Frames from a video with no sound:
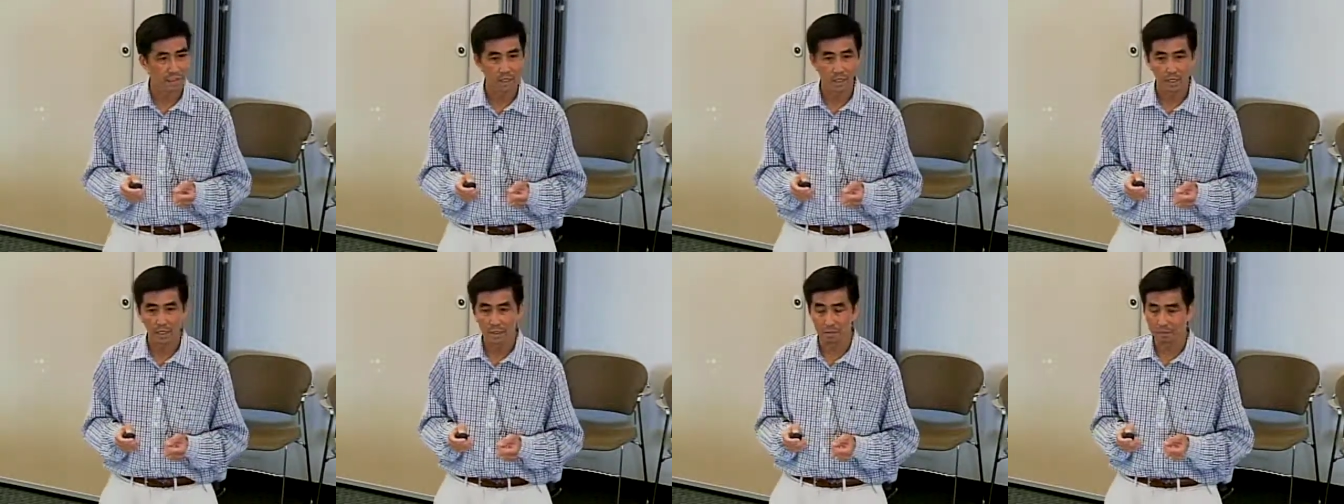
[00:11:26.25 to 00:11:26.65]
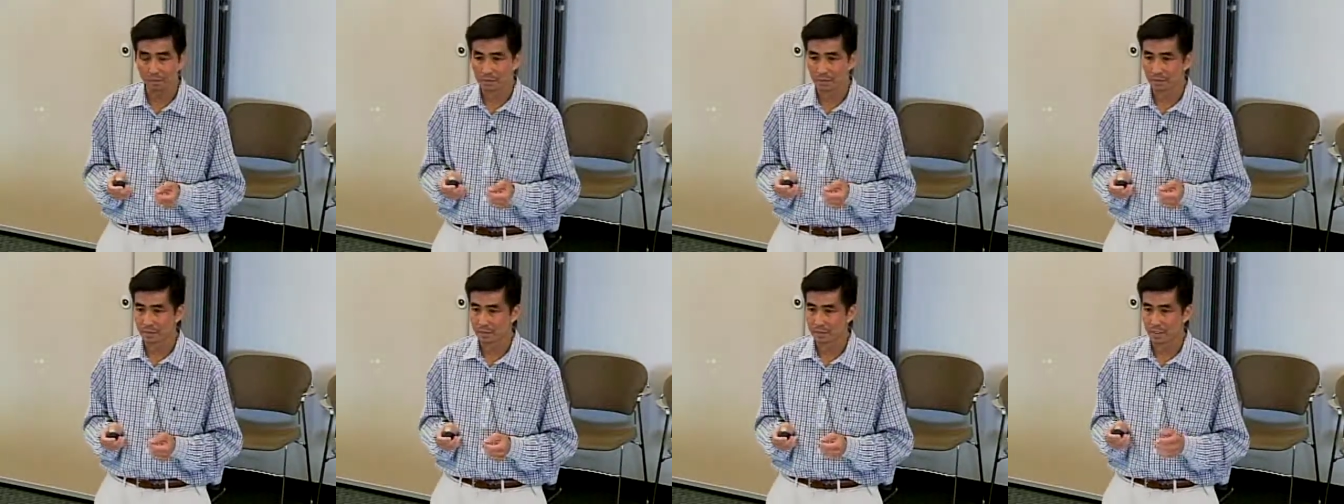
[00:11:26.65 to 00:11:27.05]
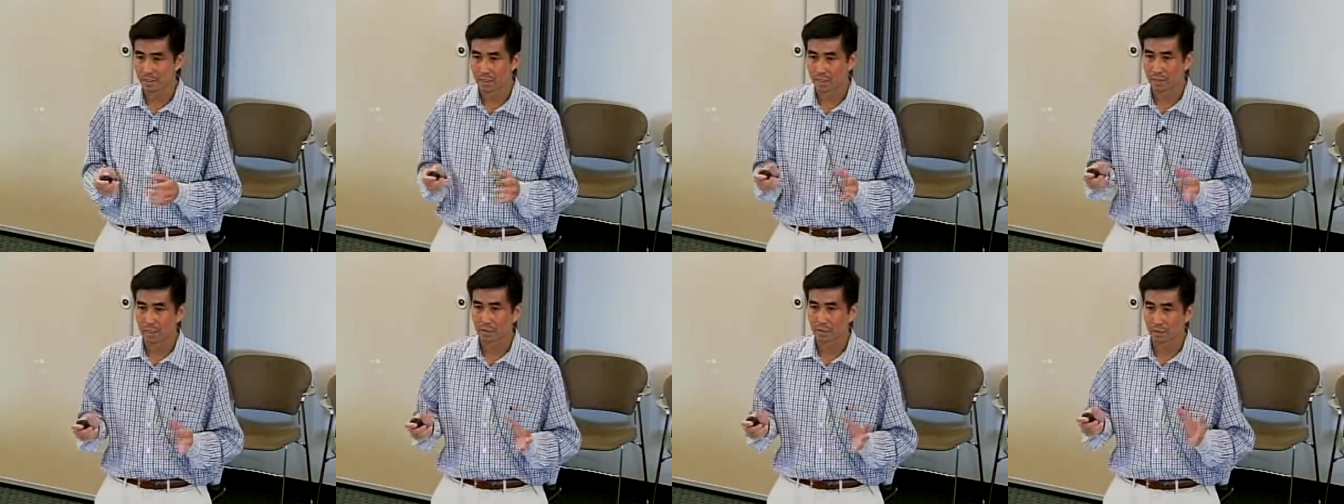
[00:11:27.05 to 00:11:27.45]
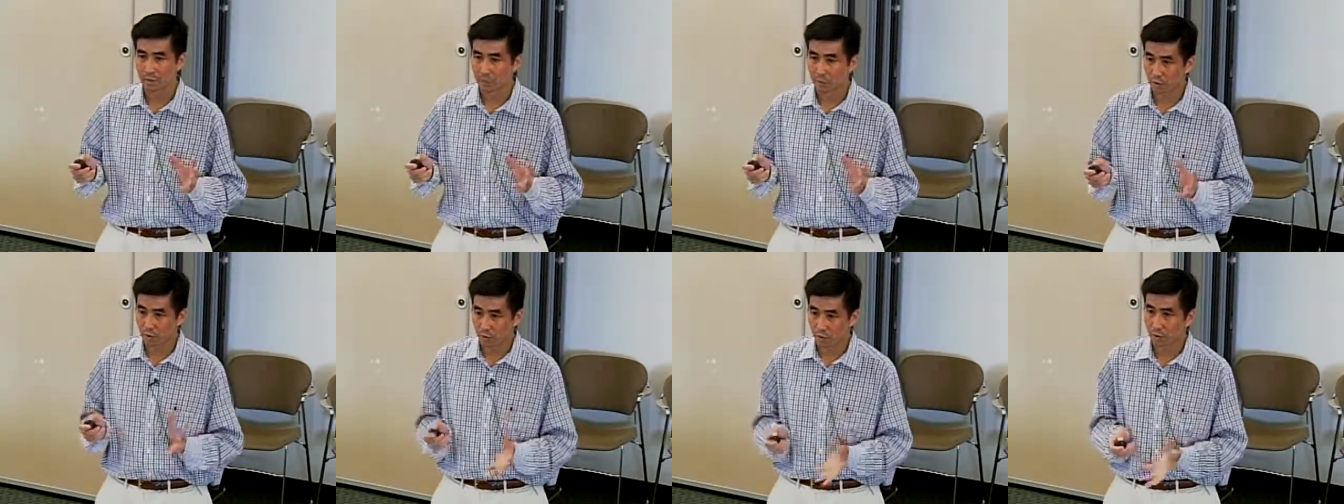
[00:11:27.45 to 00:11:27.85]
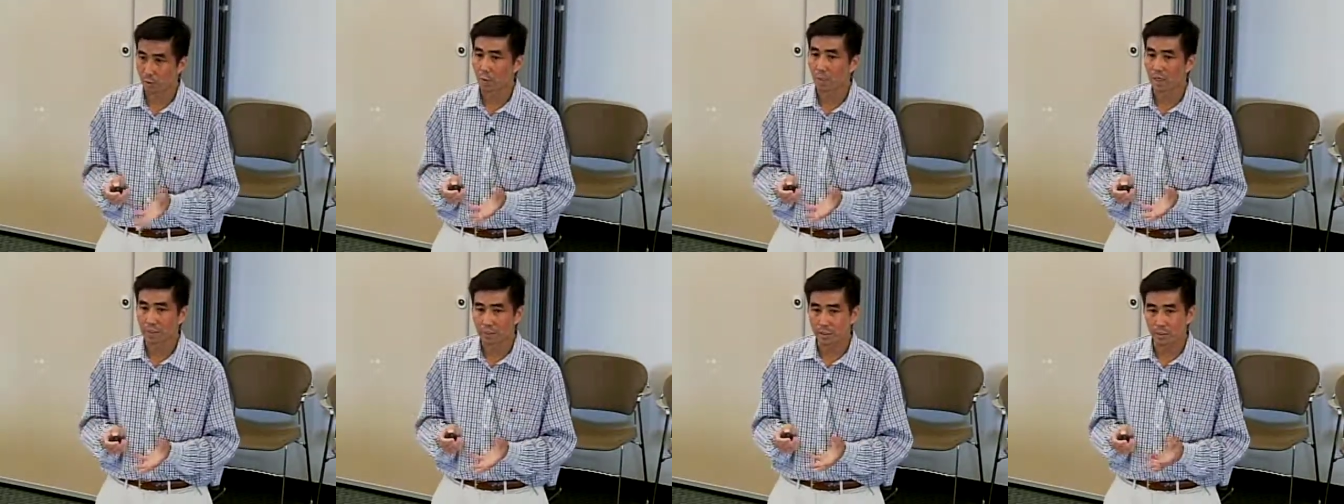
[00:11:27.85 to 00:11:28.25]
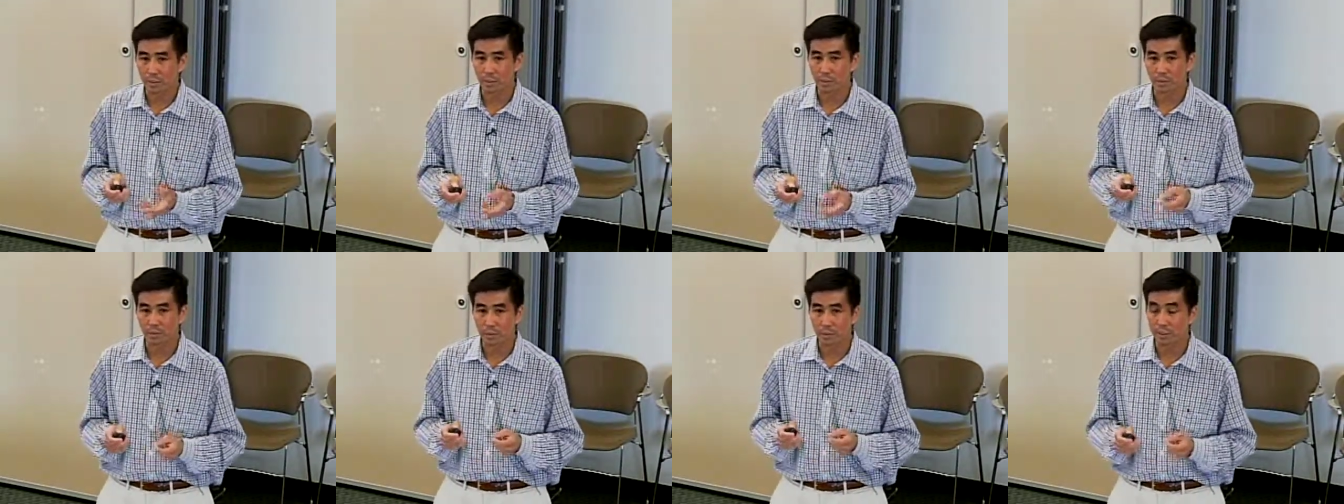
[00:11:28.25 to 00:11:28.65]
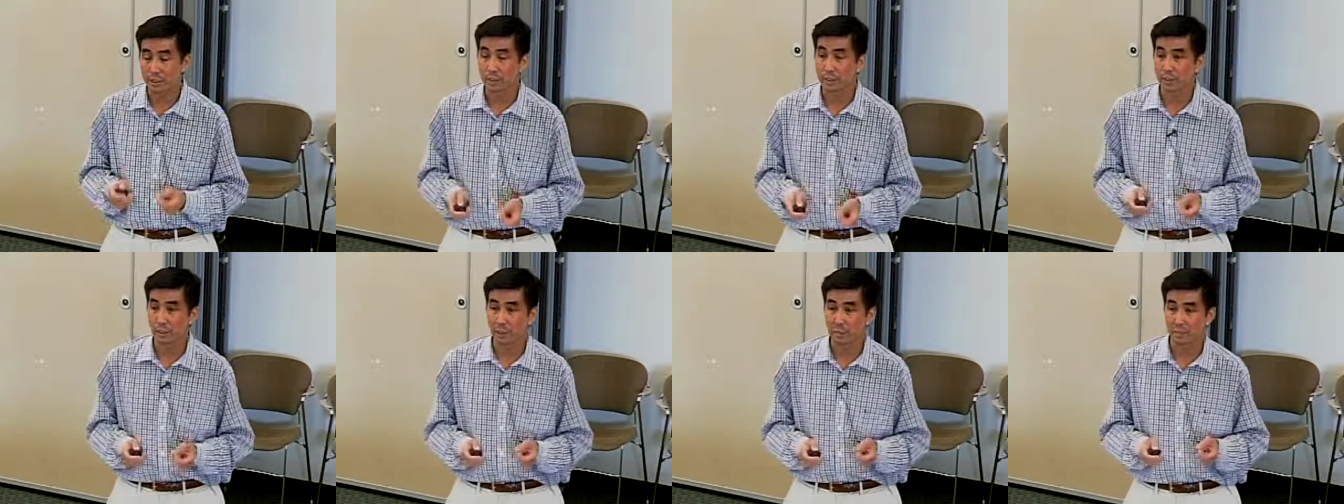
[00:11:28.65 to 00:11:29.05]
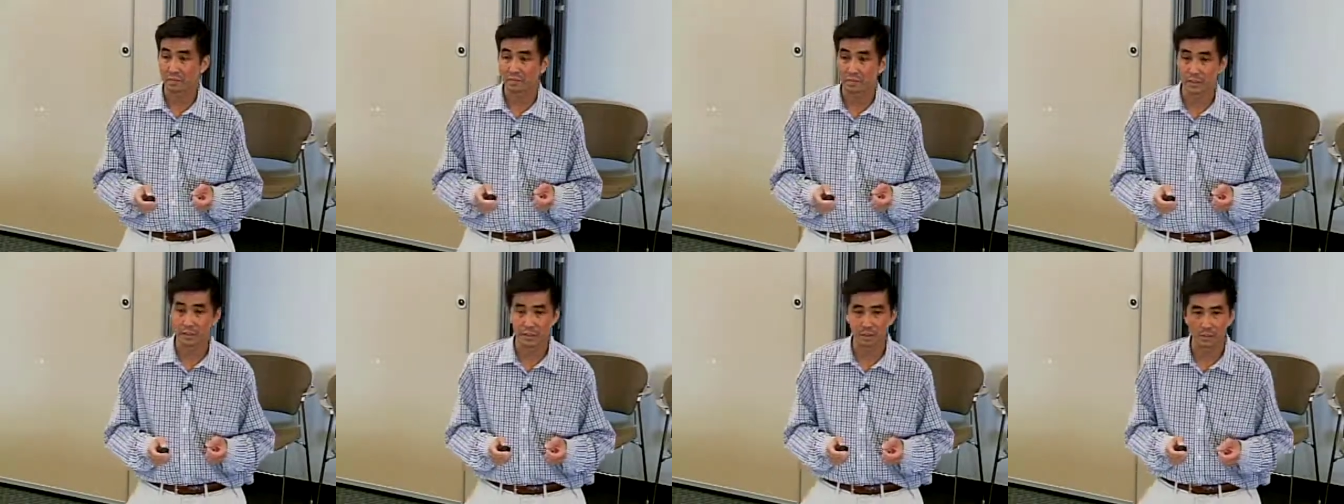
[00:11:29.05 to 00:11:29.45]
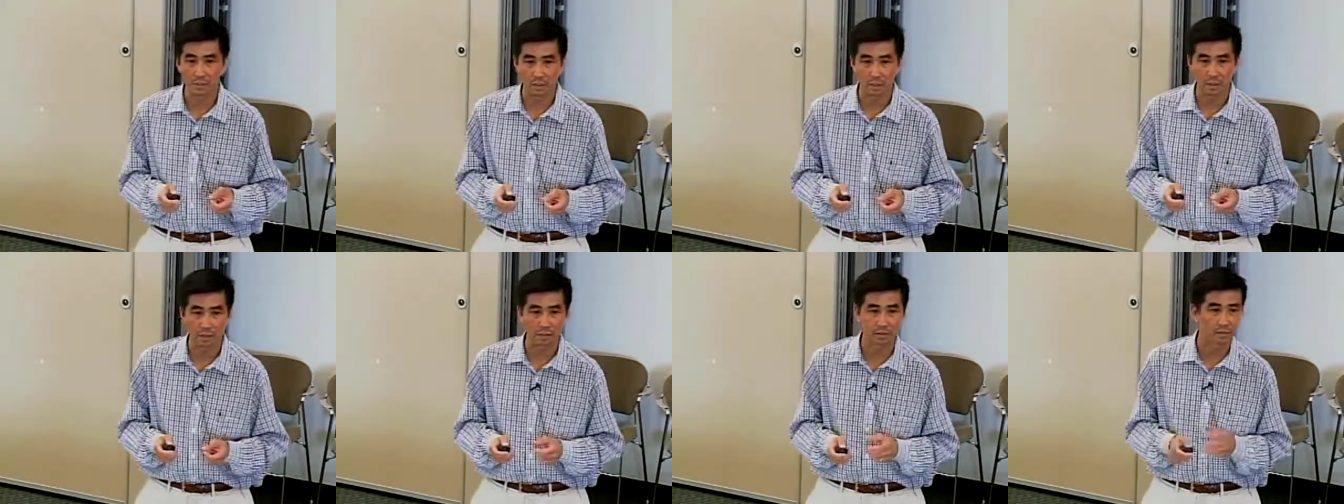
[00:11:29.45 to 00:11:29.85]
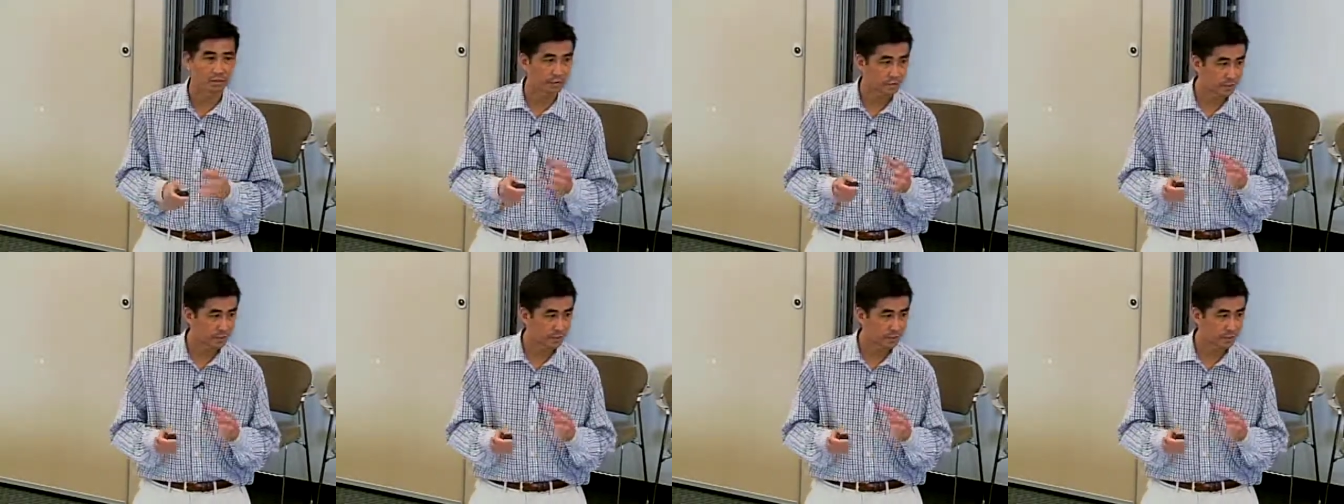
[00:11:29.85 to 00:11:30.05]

Um, when you don't do well in school, when you're disruptive in school,